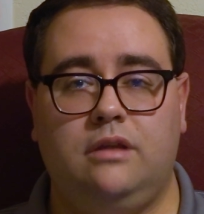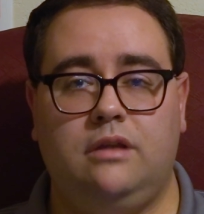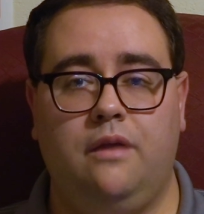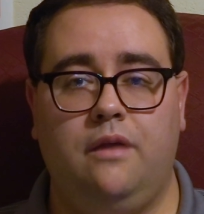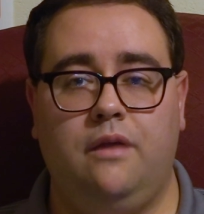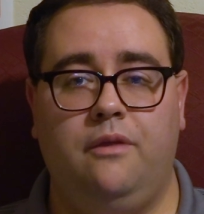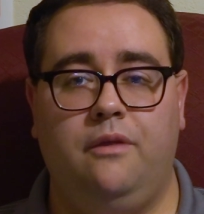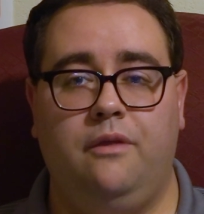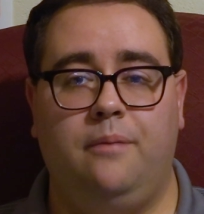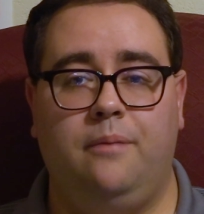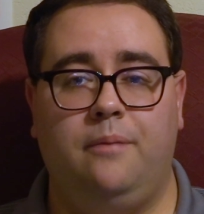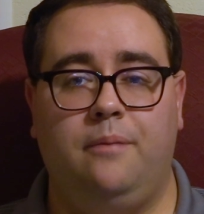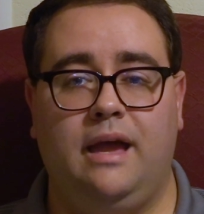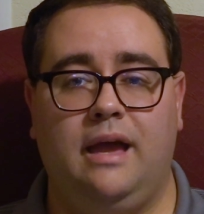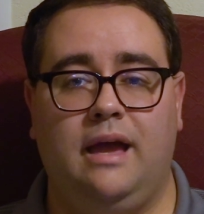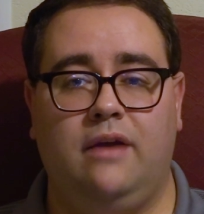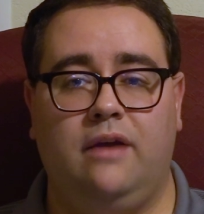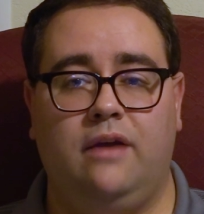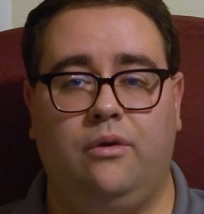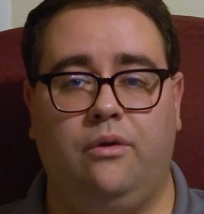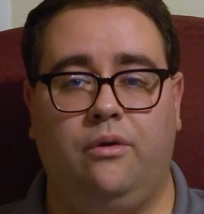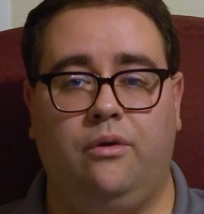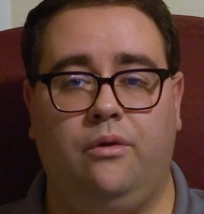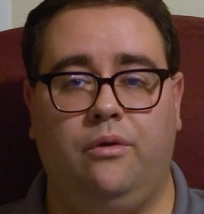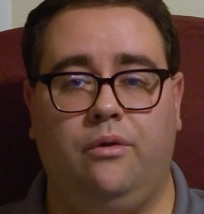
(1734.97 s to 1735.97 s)
the
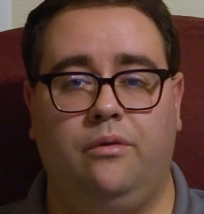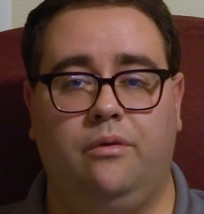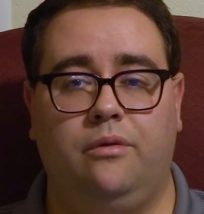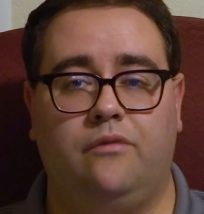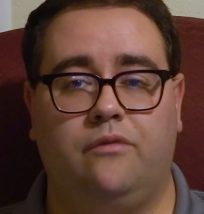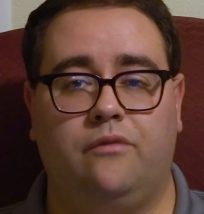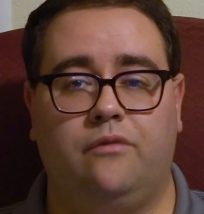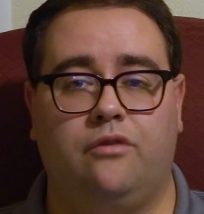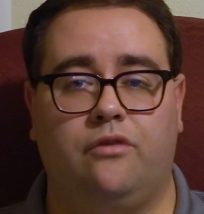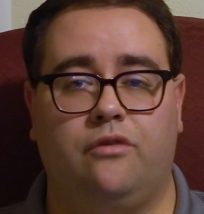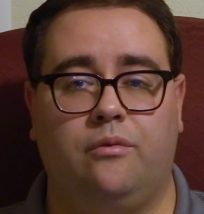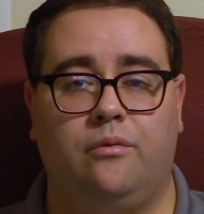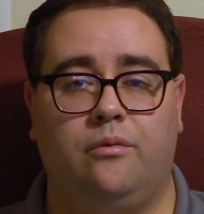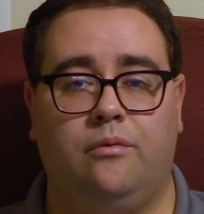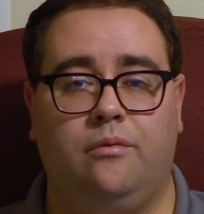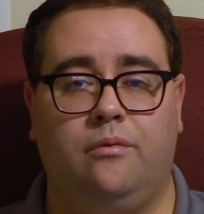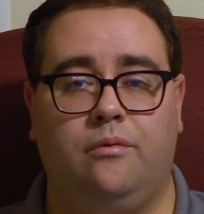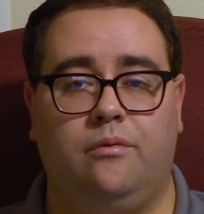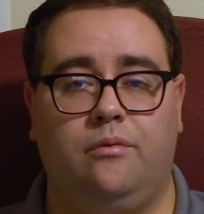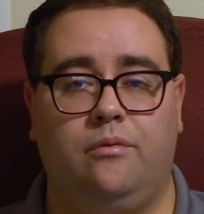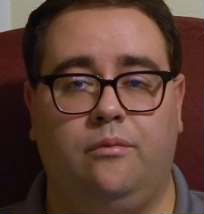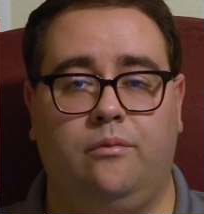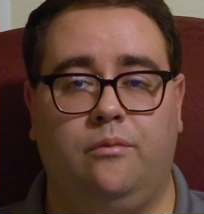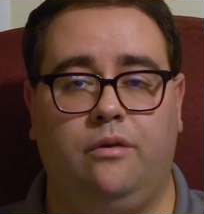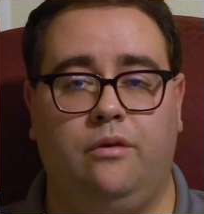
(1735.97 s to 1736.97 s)
battle for
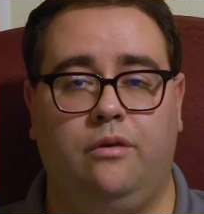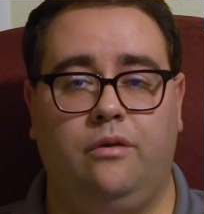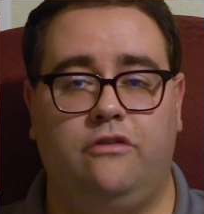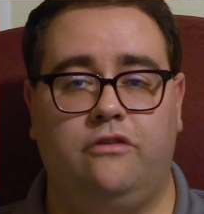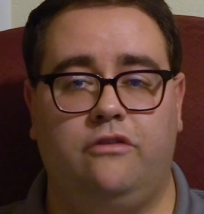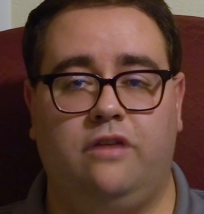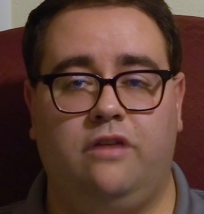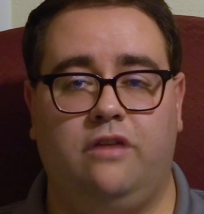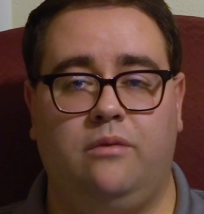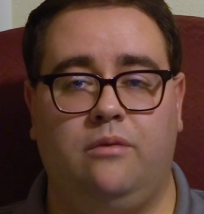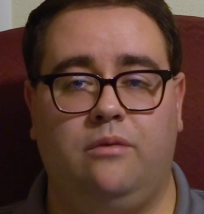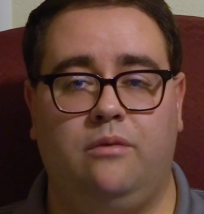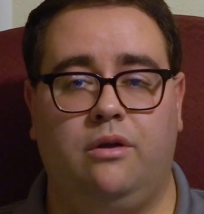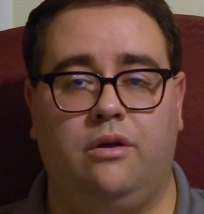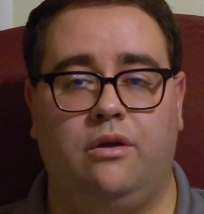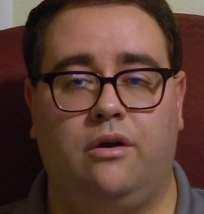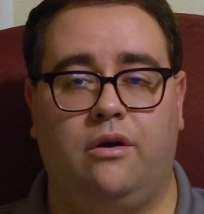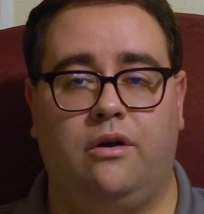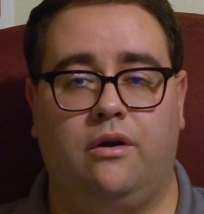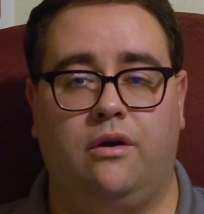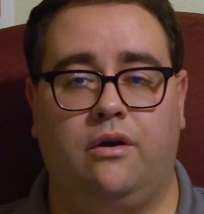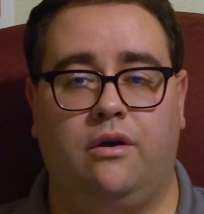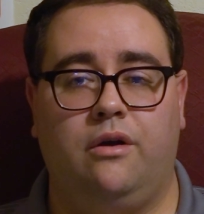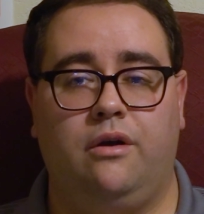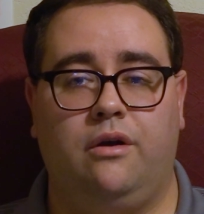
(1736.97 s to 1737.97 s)
which he would
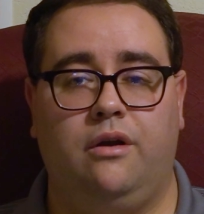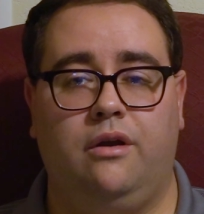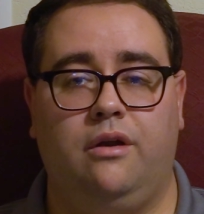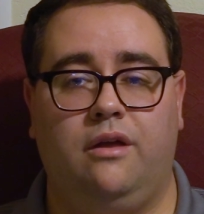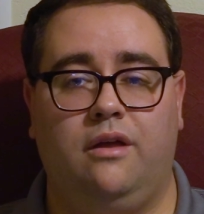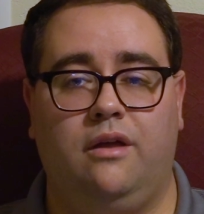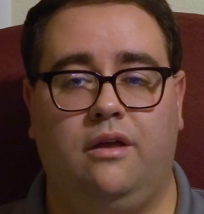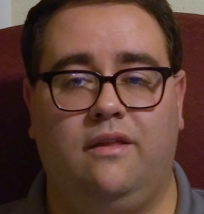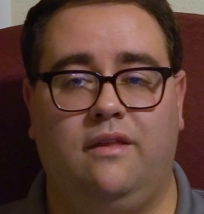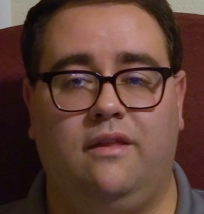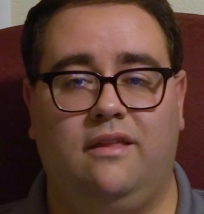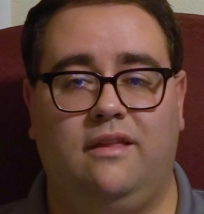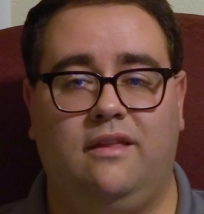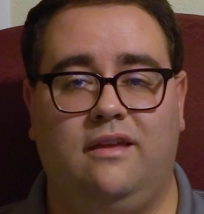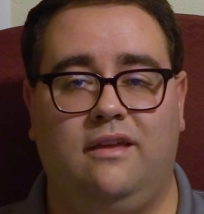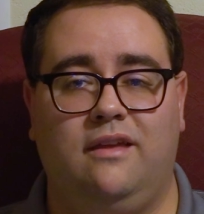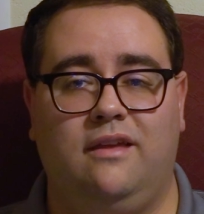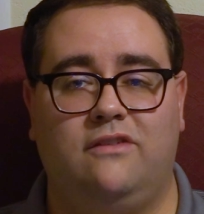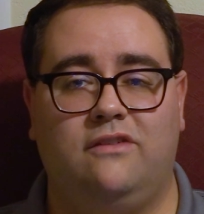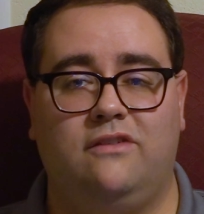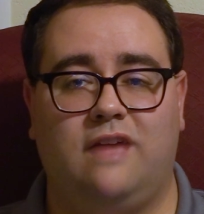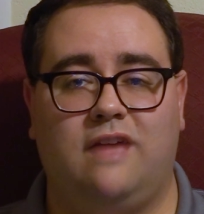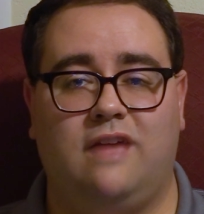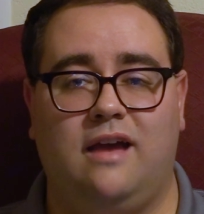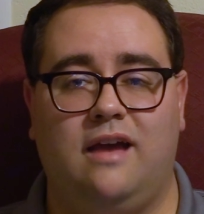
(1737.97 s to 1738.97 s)
earn
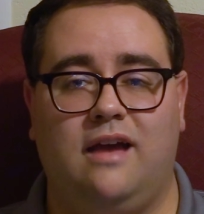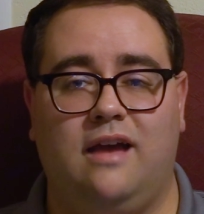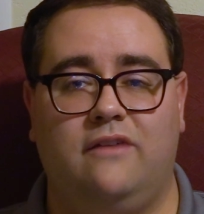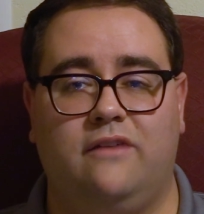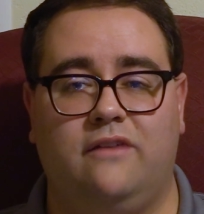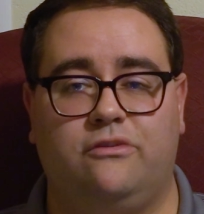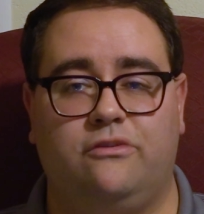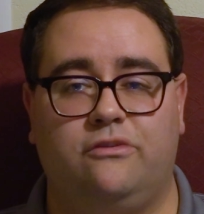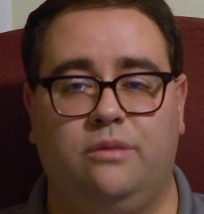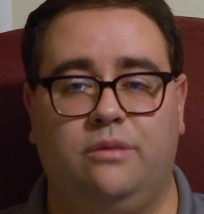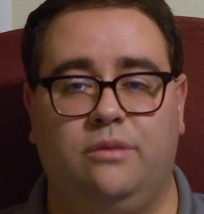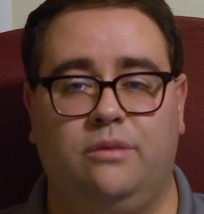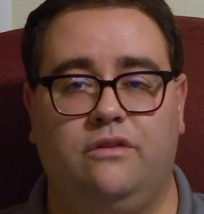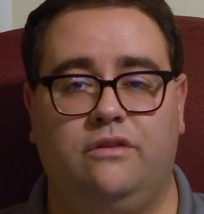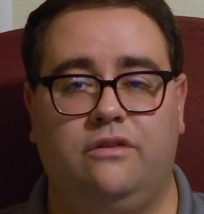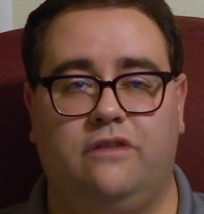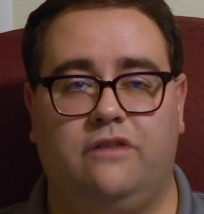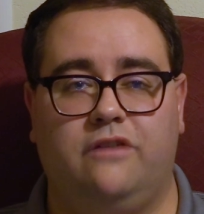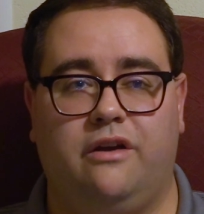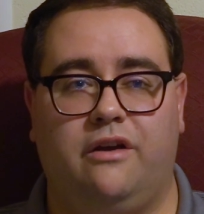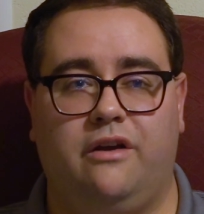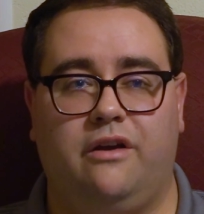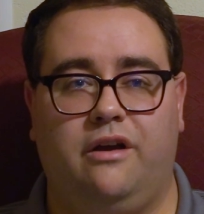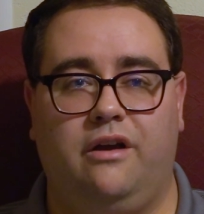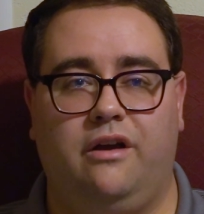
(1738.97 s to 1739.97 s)
his highest
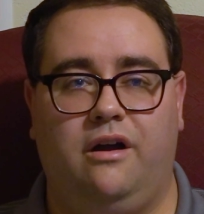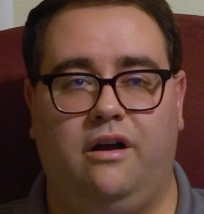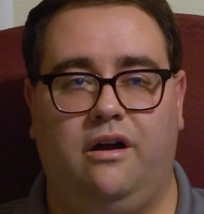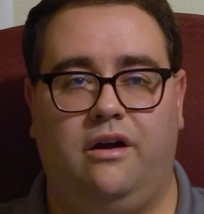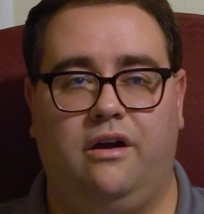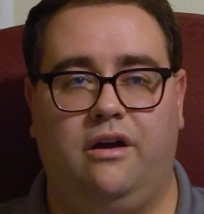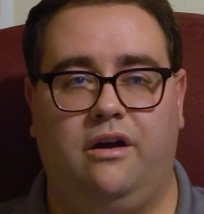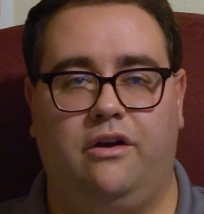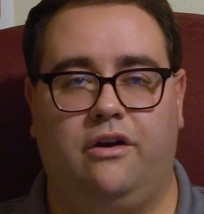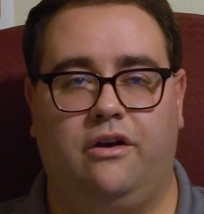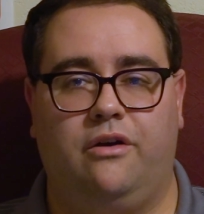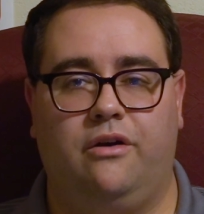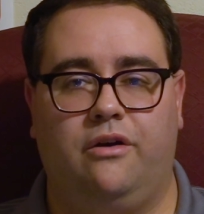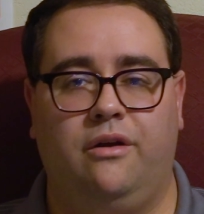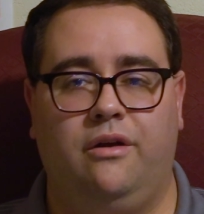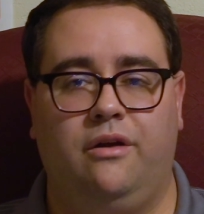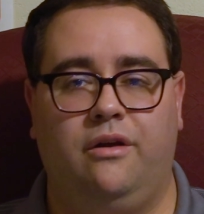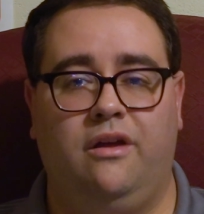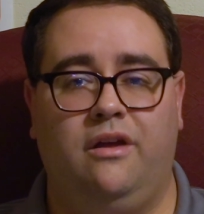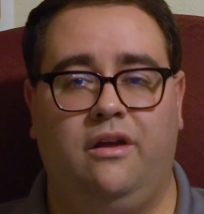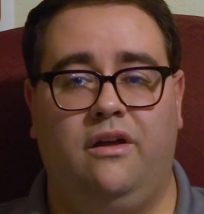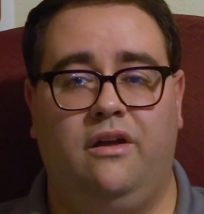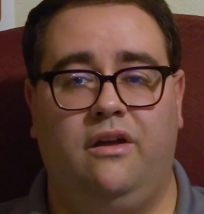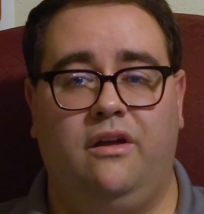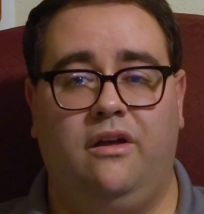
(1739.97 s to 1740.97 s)
military honor
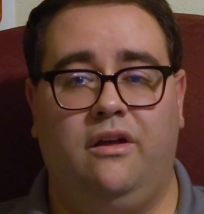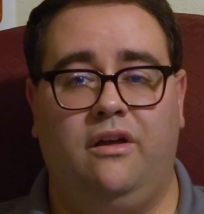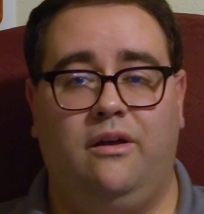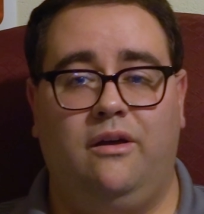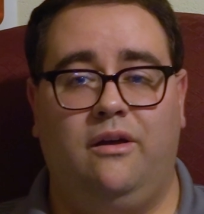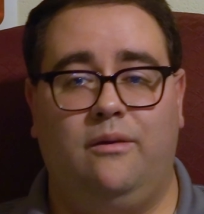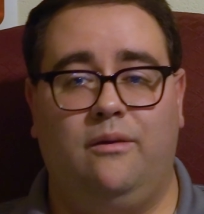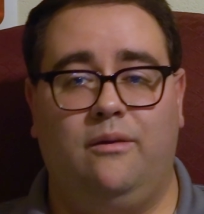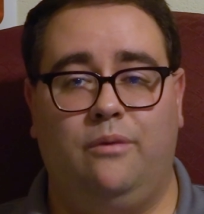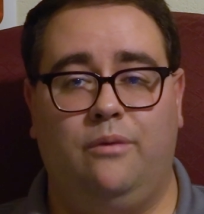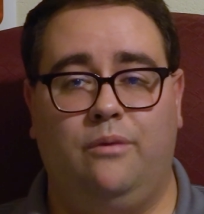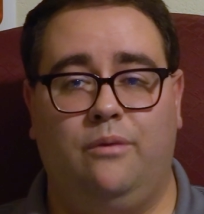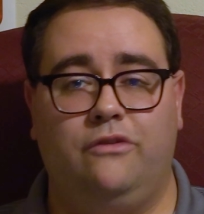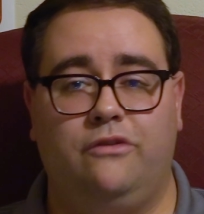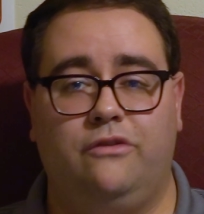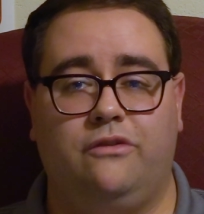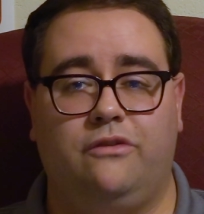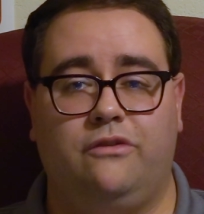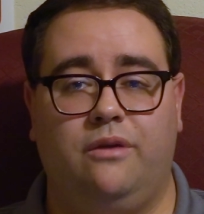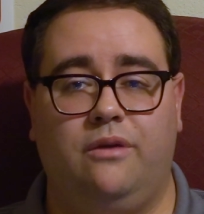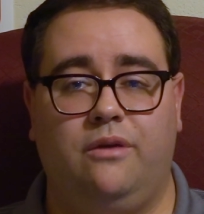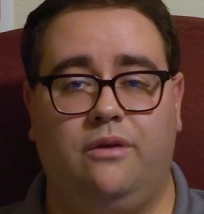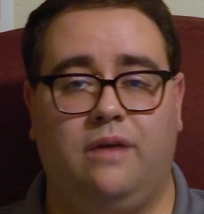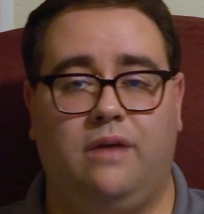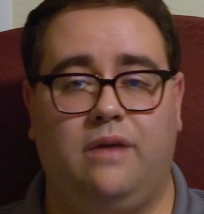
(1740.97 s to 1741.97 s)
was
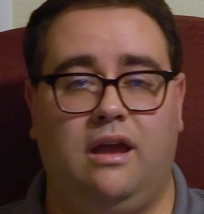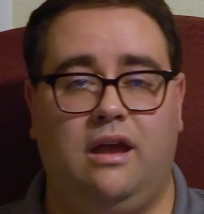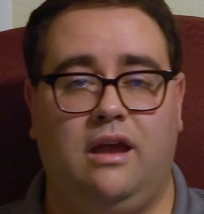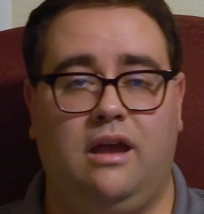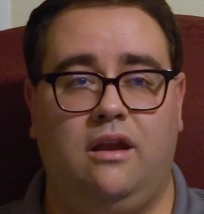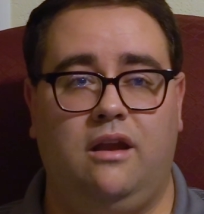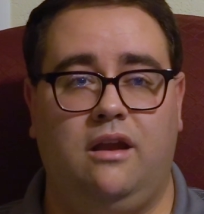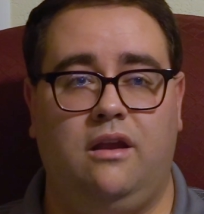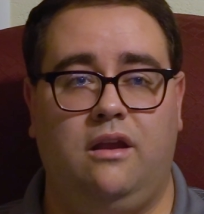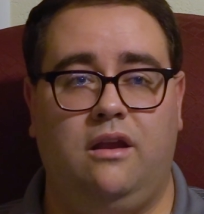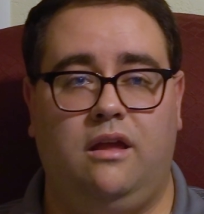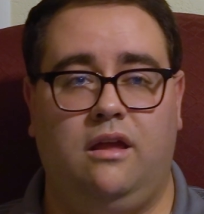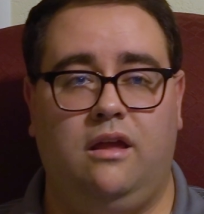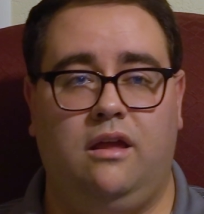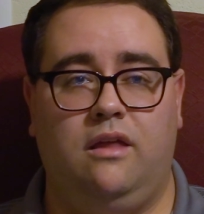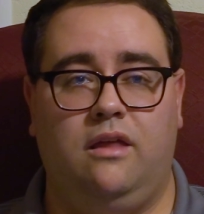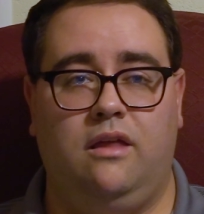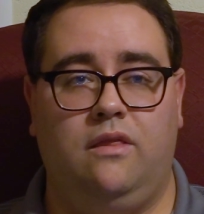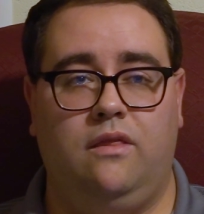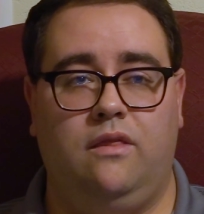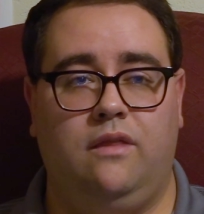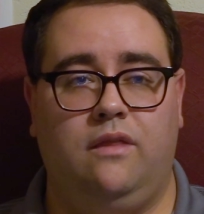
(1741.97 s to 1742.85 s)
located in